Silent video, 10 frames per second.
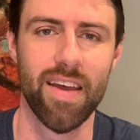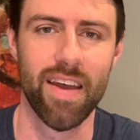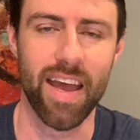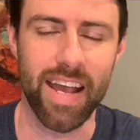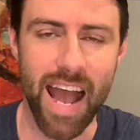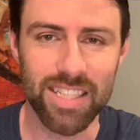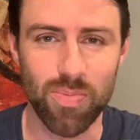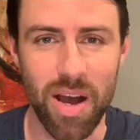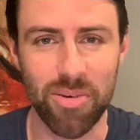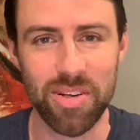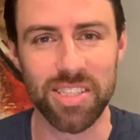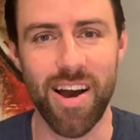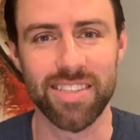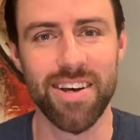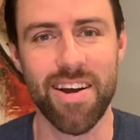Hey guys, welcome to
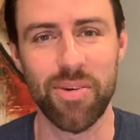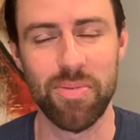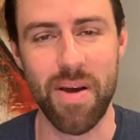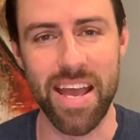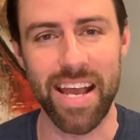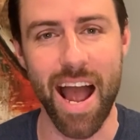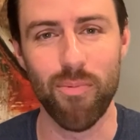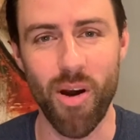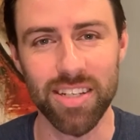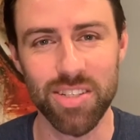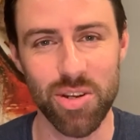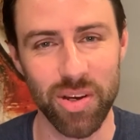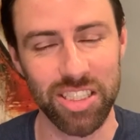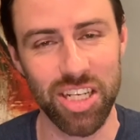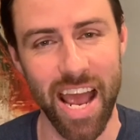Stock Talk with Mike. I wanted to
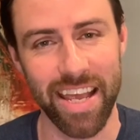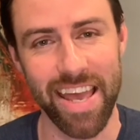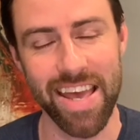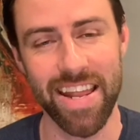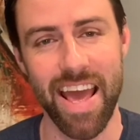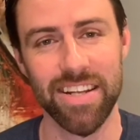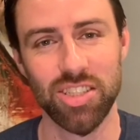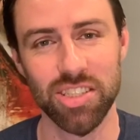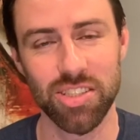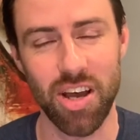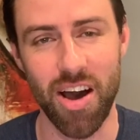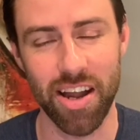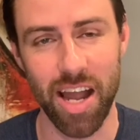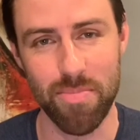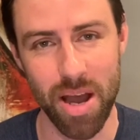do a check-in and just
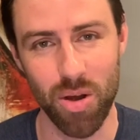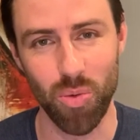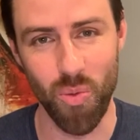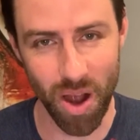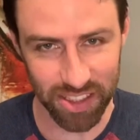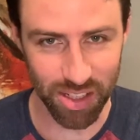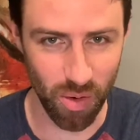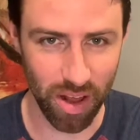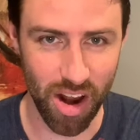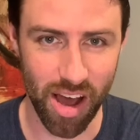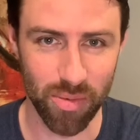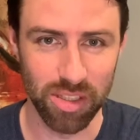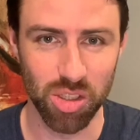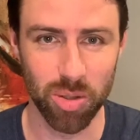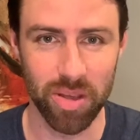talk about what's going on
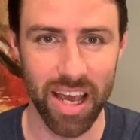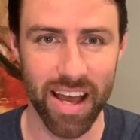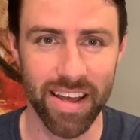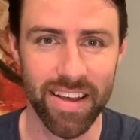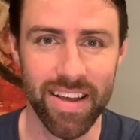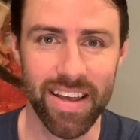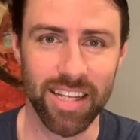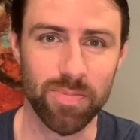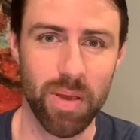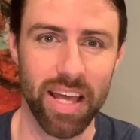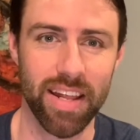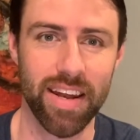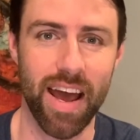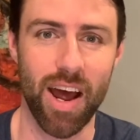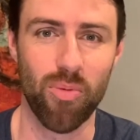with Jumia. It's
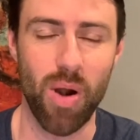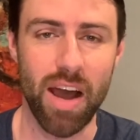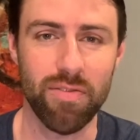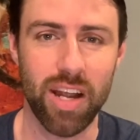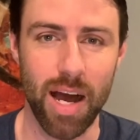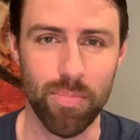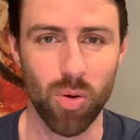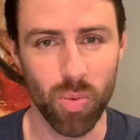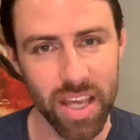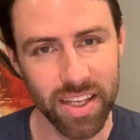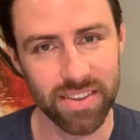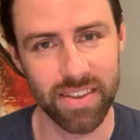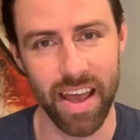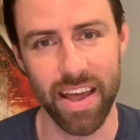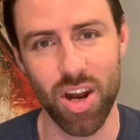been a rough couple
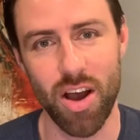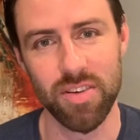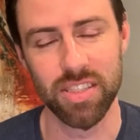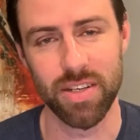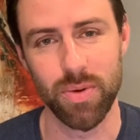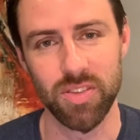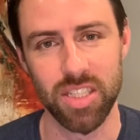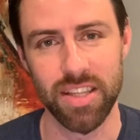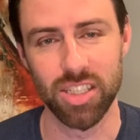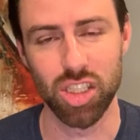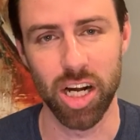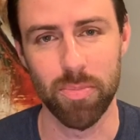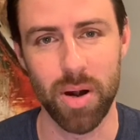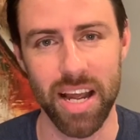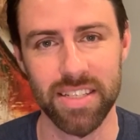weeks, and obviously we've seen the
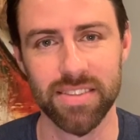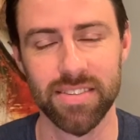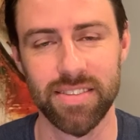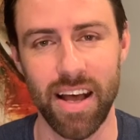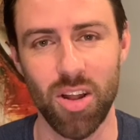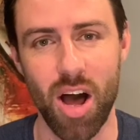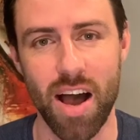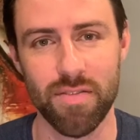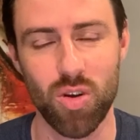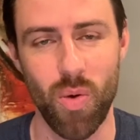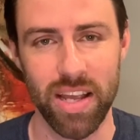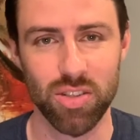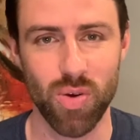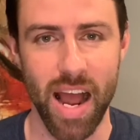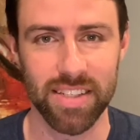share price sell off
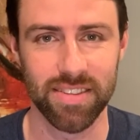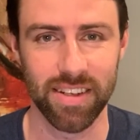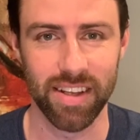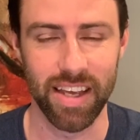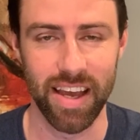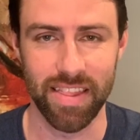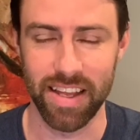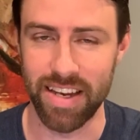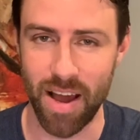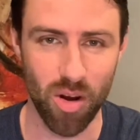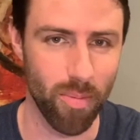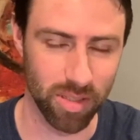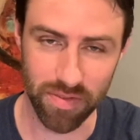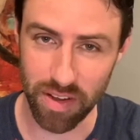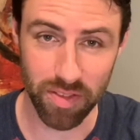quite drastically. I think down
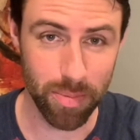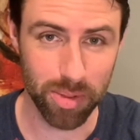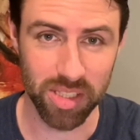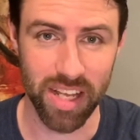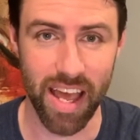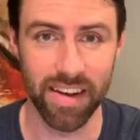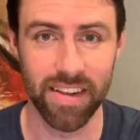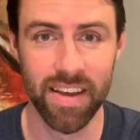almost 50%